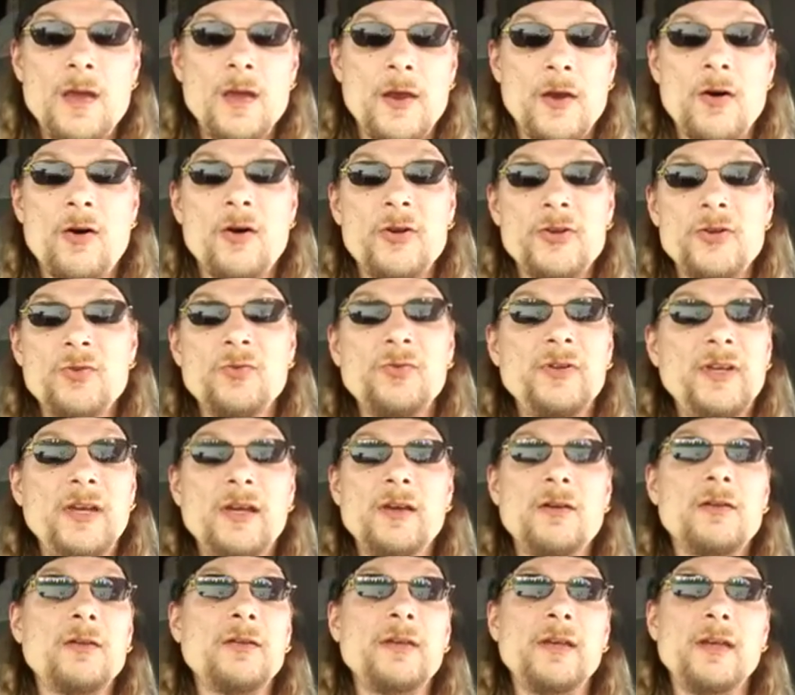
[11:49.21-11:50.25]
And all you
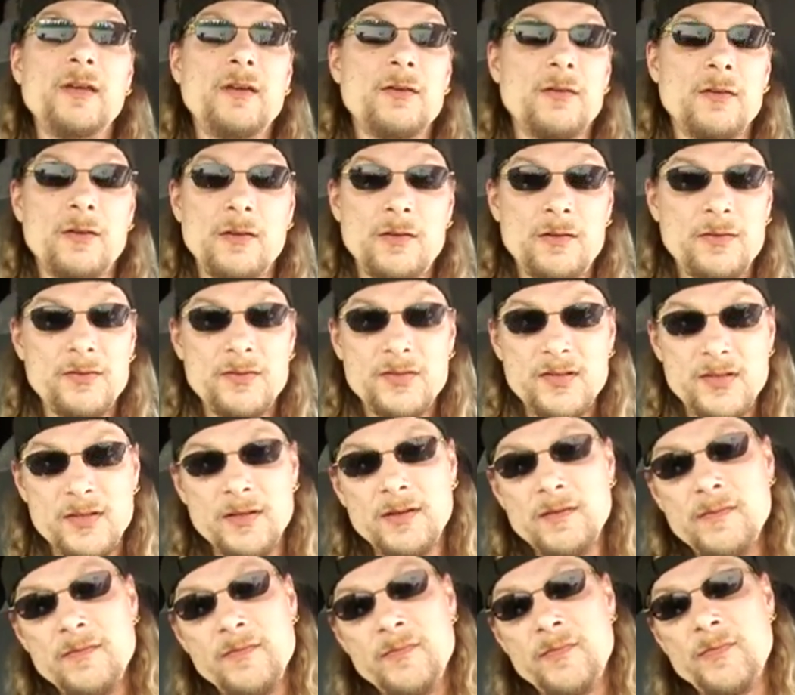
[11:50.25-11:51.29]
legal eagles
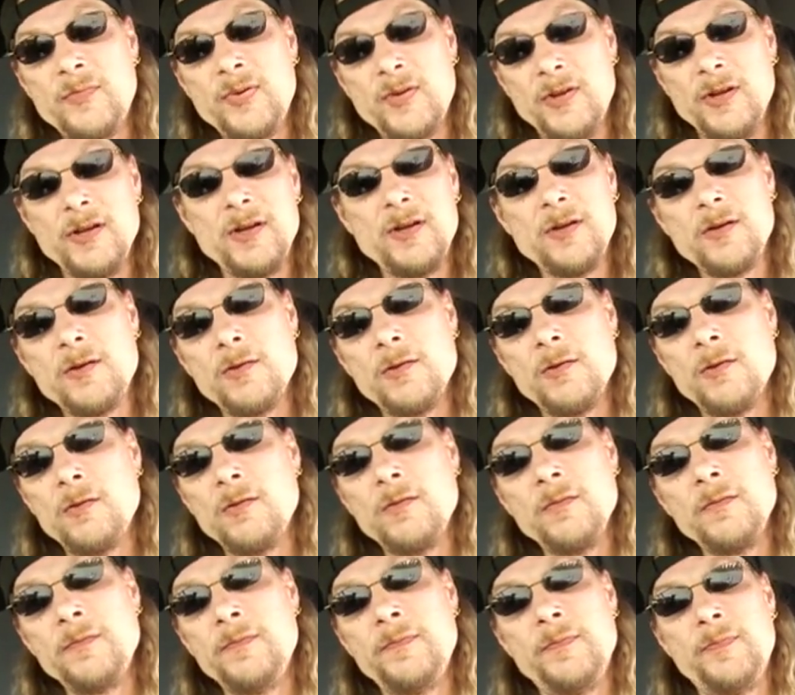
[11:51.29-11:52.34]
and
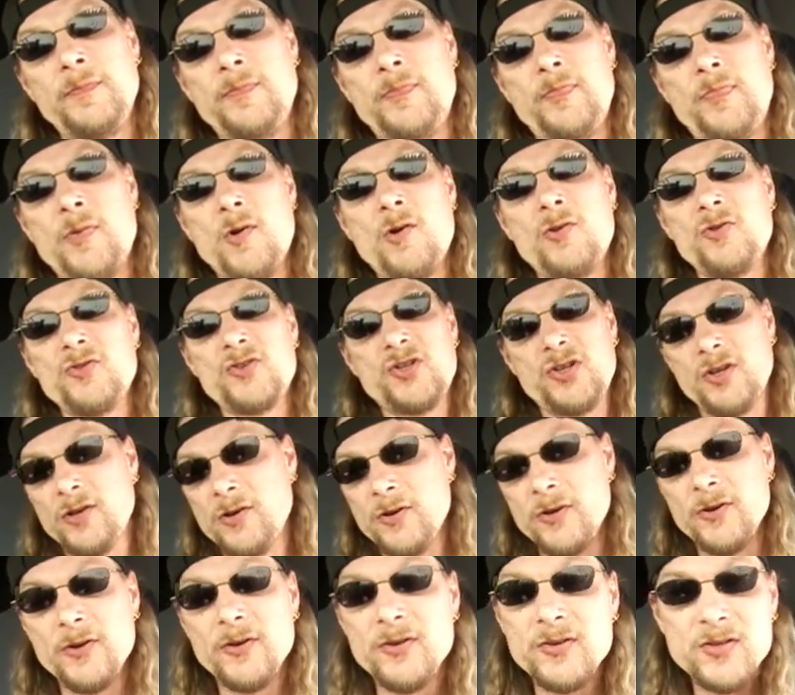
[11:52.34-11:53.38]
political
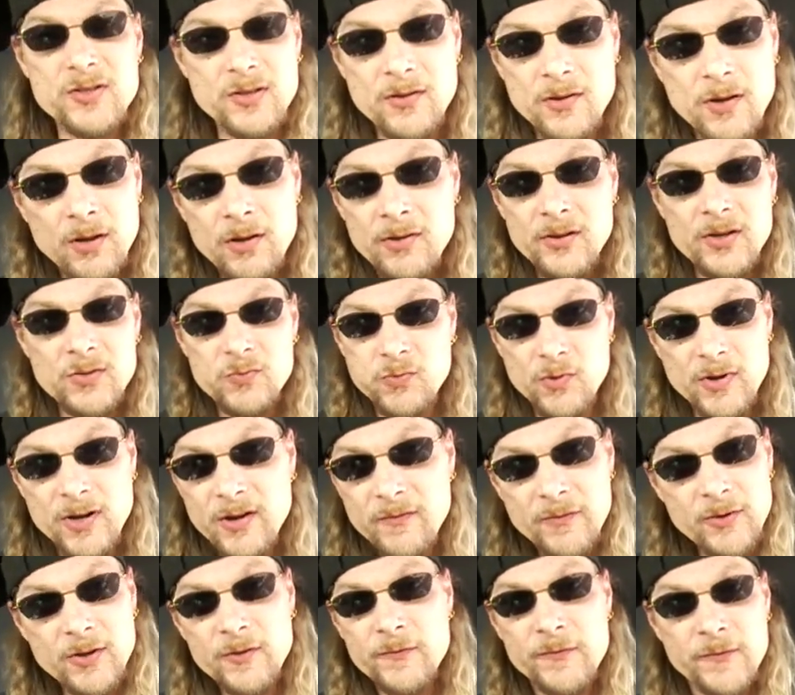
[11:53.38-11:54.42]
bullshitters and all this,
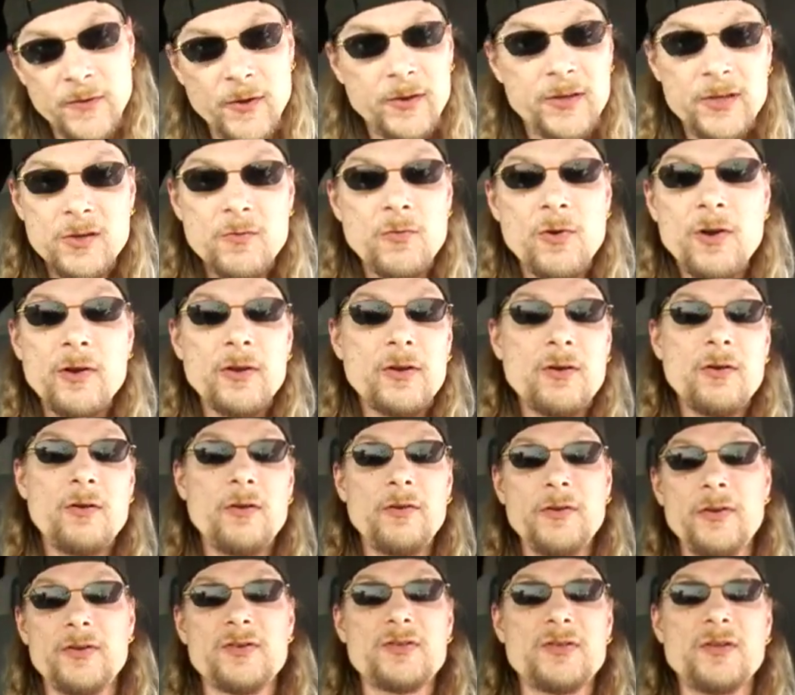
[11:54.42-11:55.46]
whatever the fuck you want to
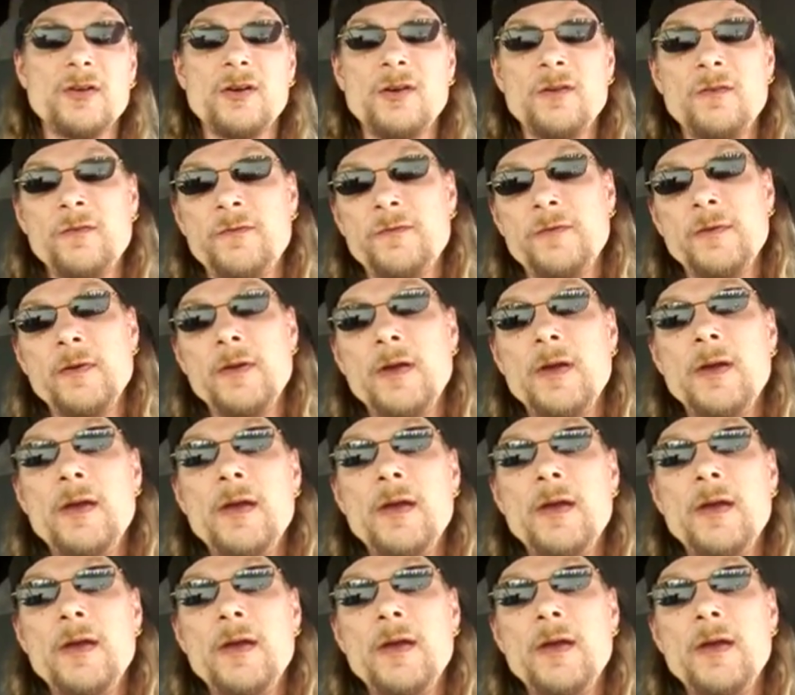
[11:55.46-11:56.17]
call yourself,